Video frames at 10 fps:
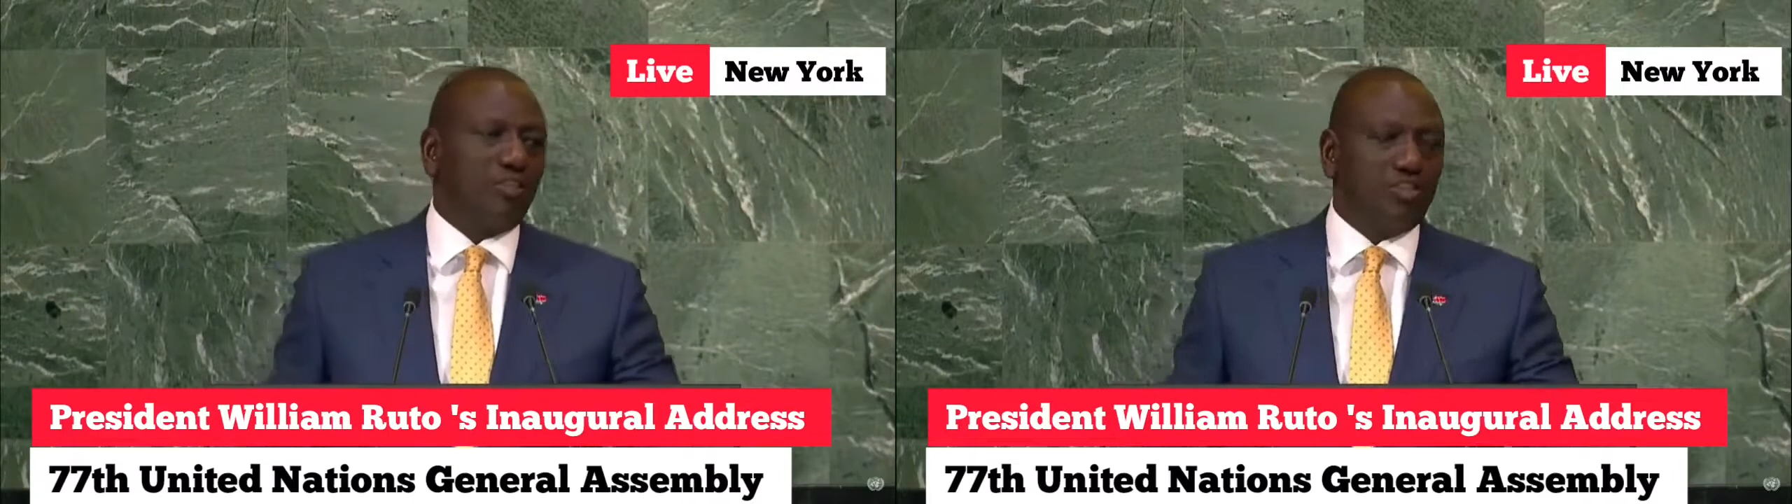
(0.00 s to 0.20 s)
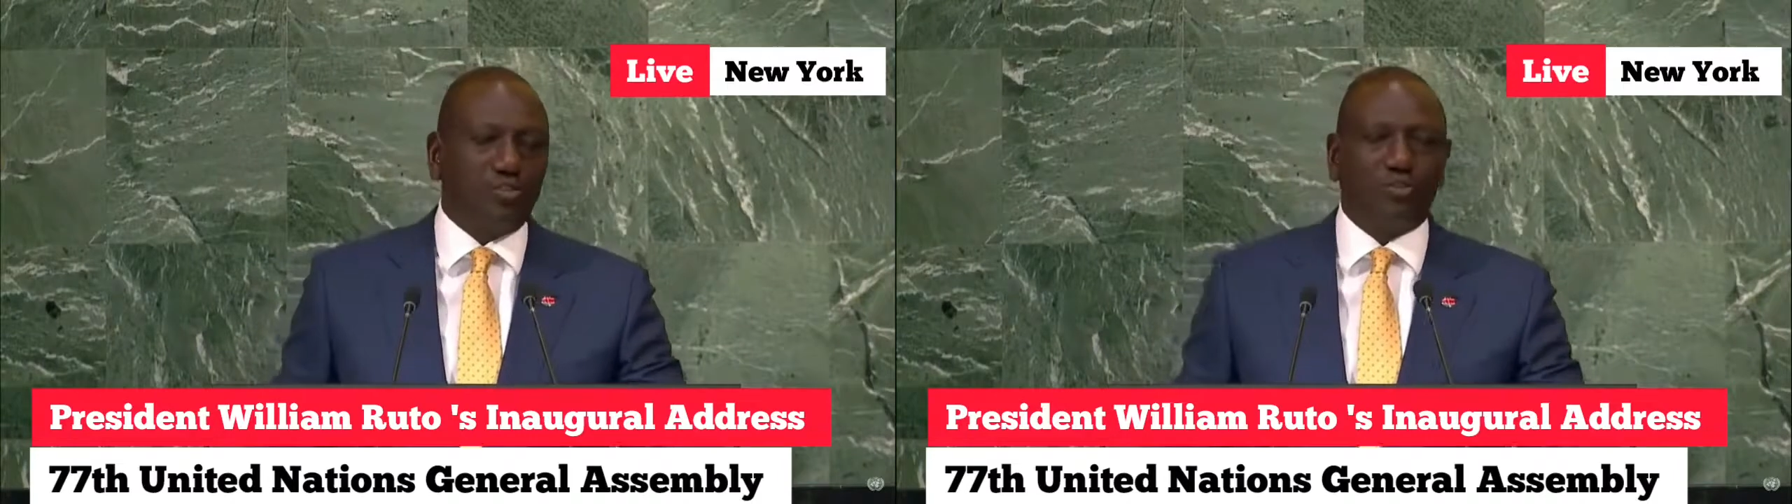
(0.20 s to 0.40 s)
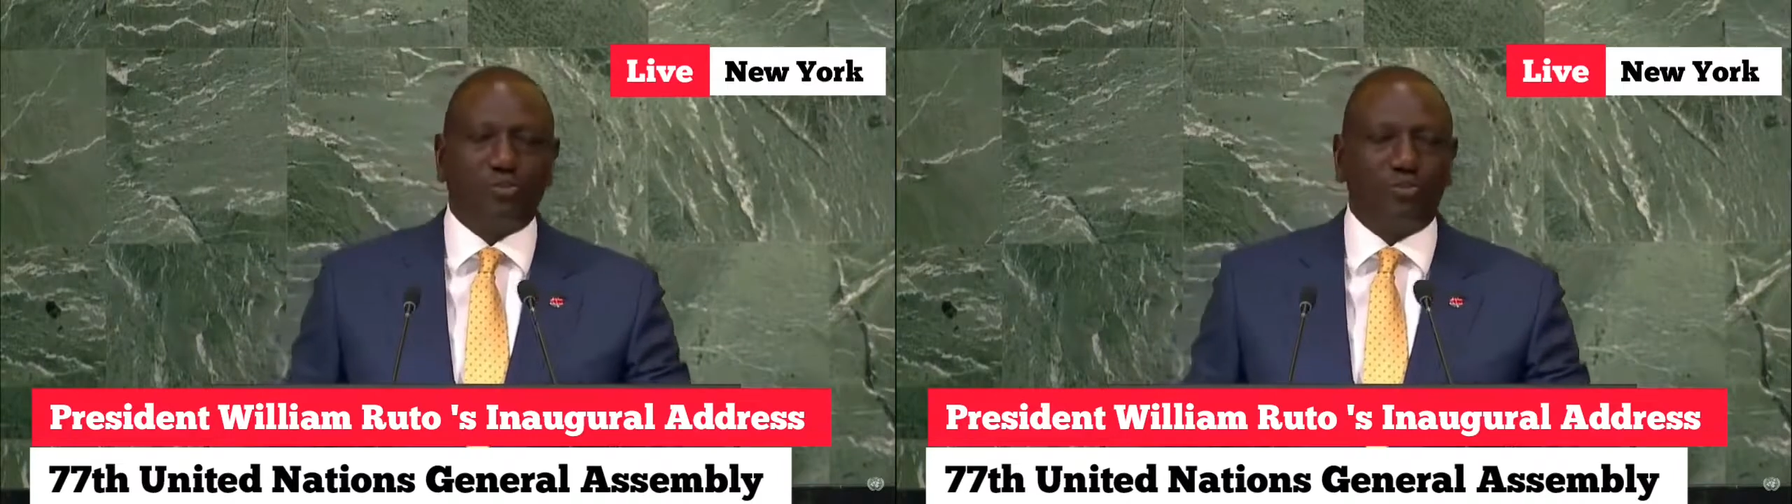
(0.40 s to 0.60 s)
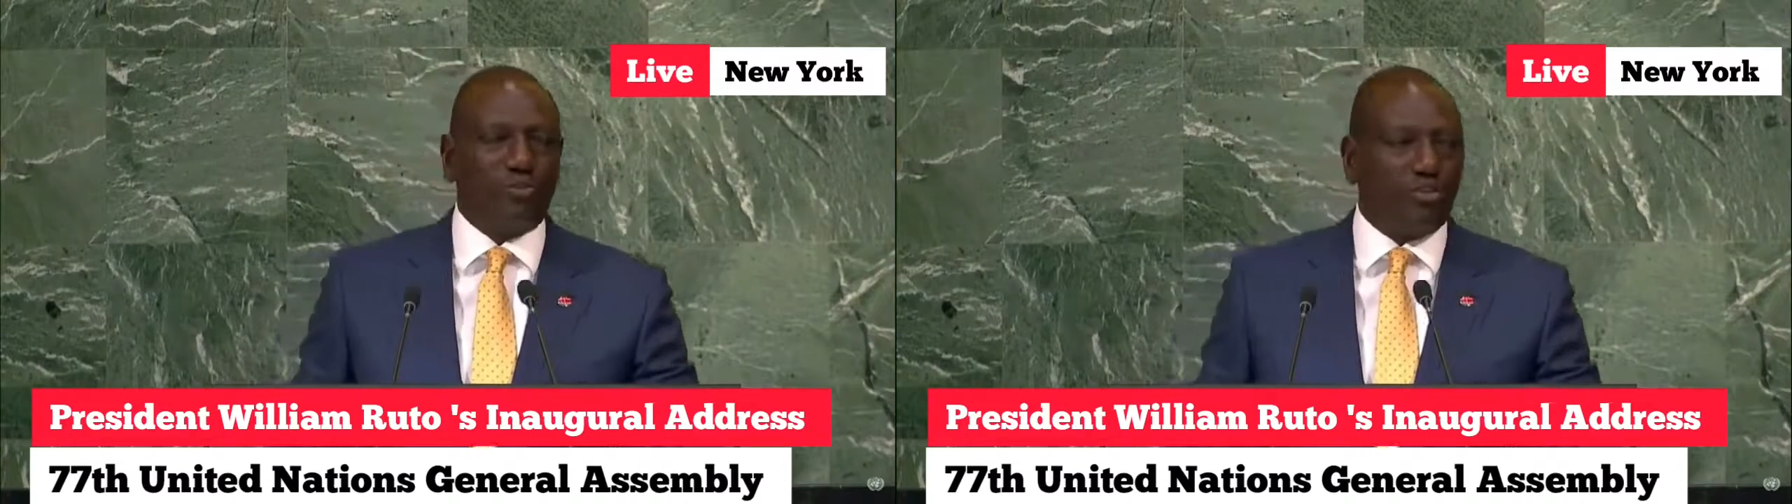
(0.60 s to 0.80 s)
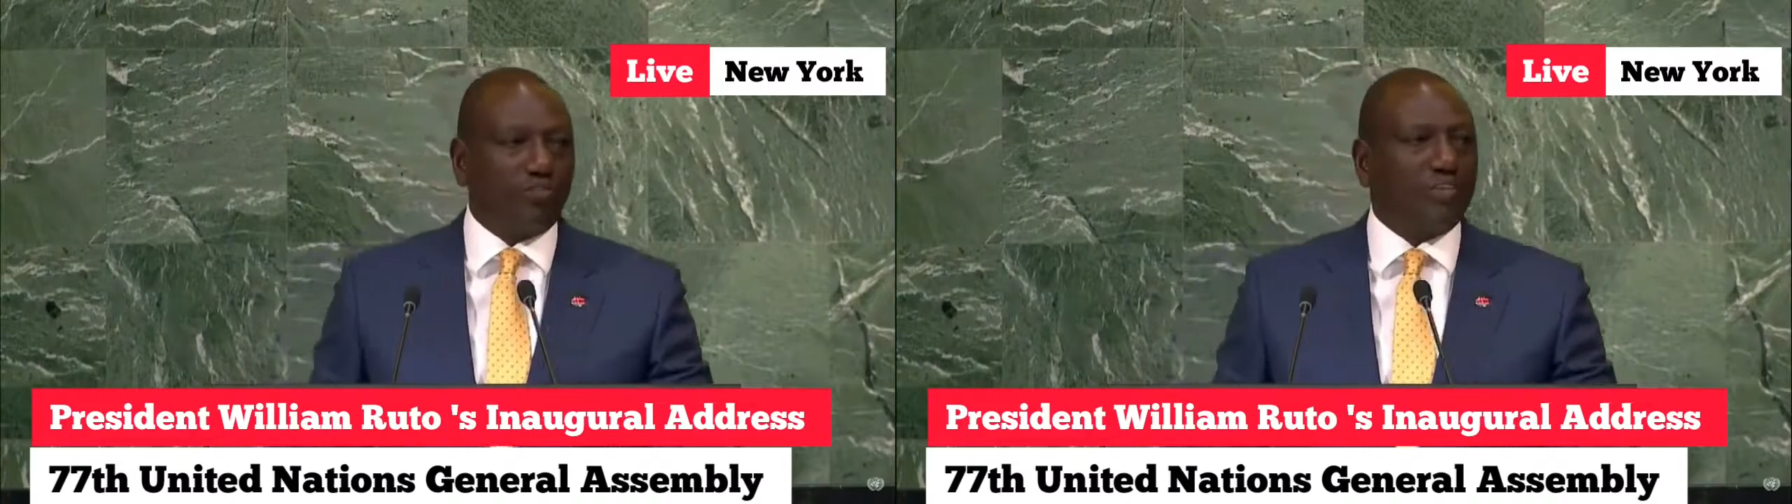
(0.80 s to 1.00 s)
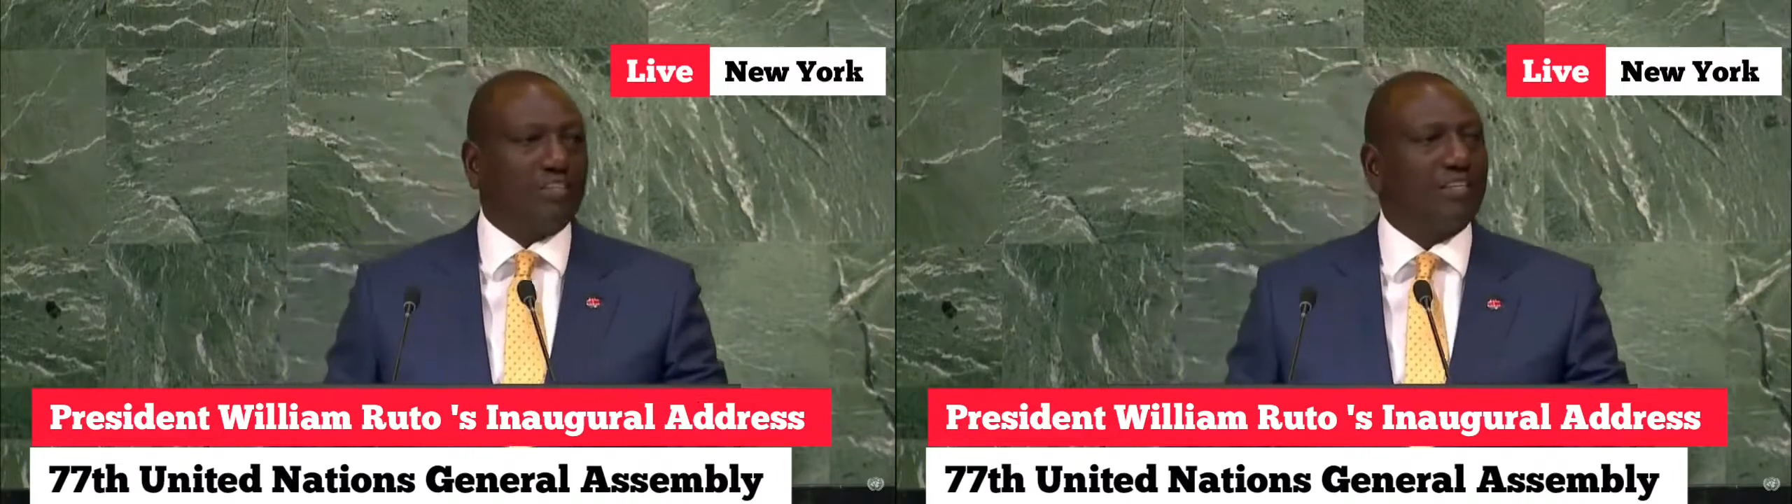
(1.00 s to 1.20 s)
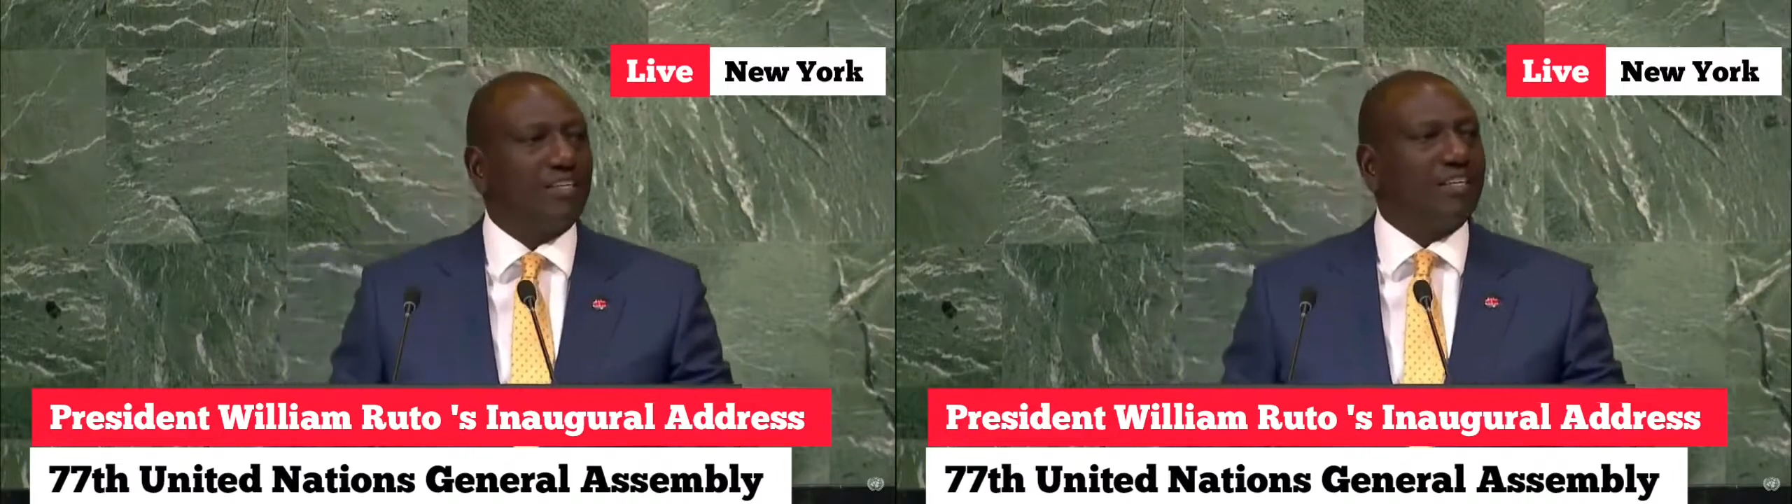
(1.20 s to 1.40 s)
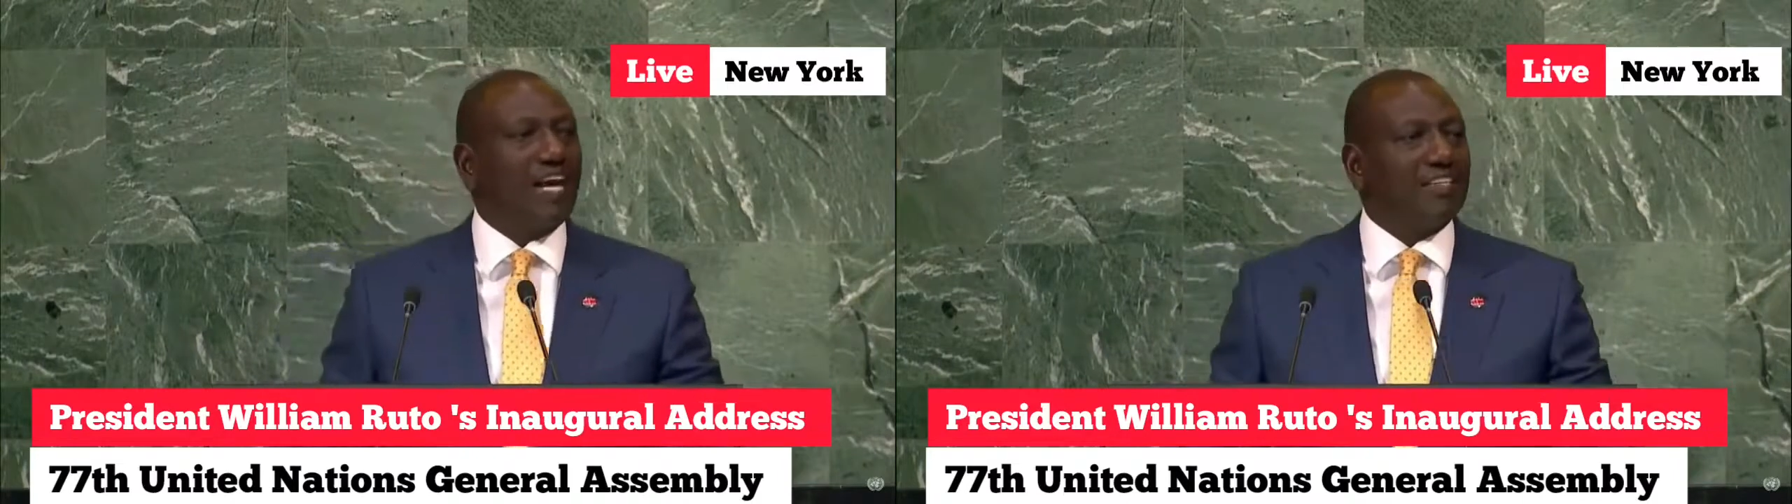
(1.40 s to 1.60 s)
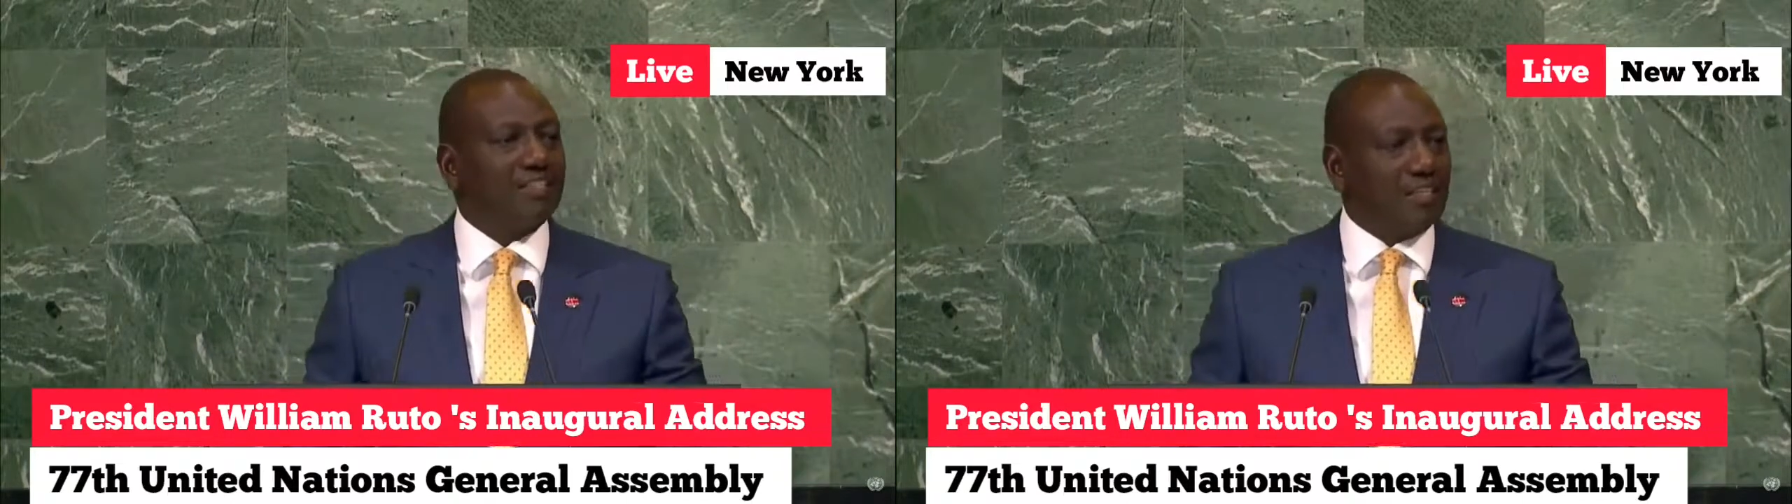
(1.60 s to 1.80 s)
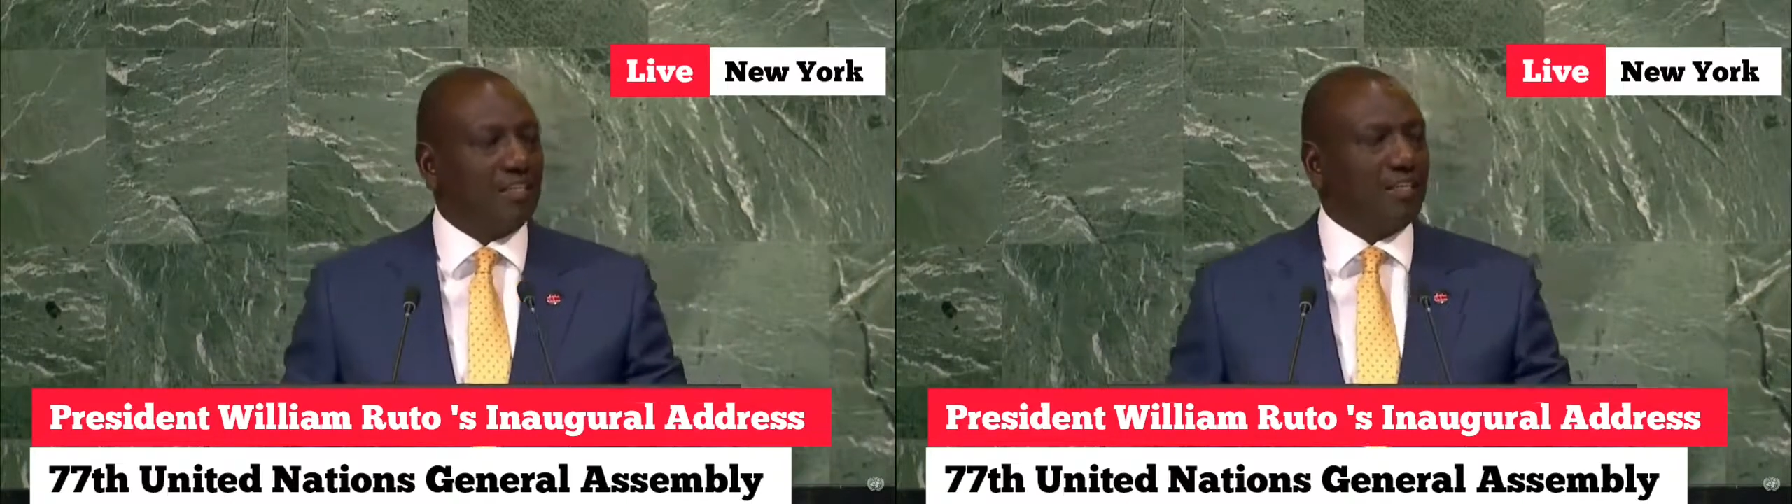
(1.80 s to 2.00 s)
due to COVID
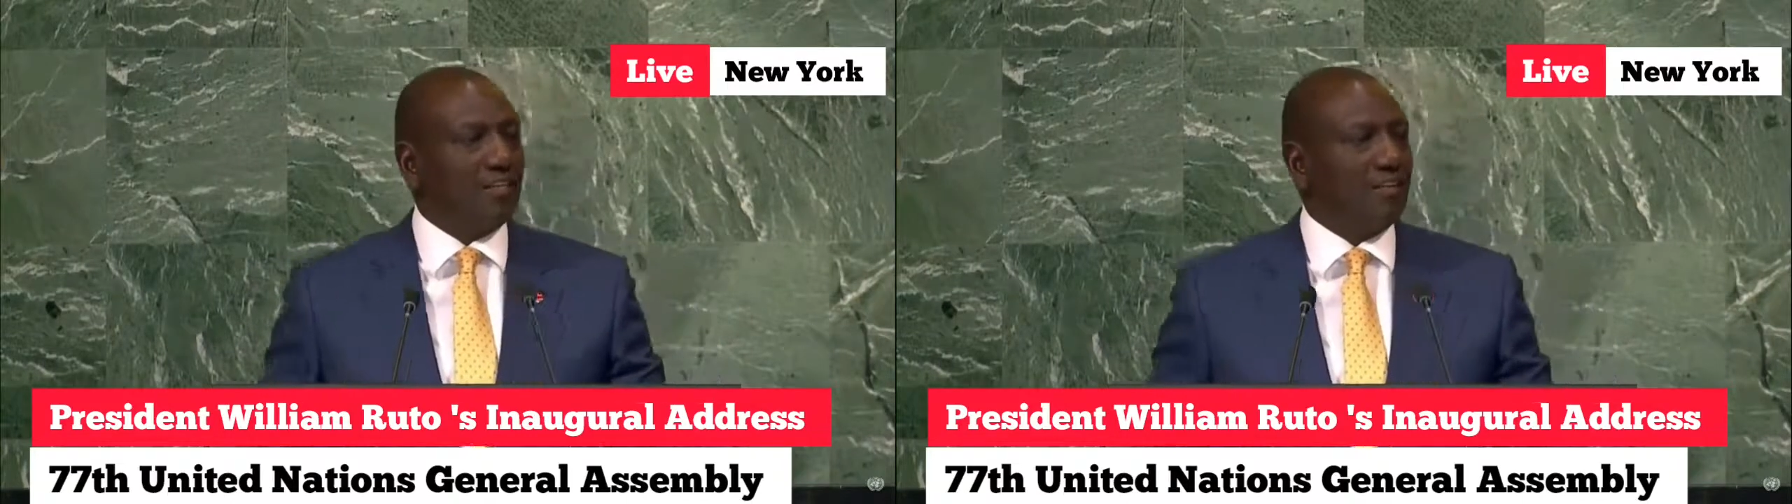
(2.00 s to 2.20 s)
19.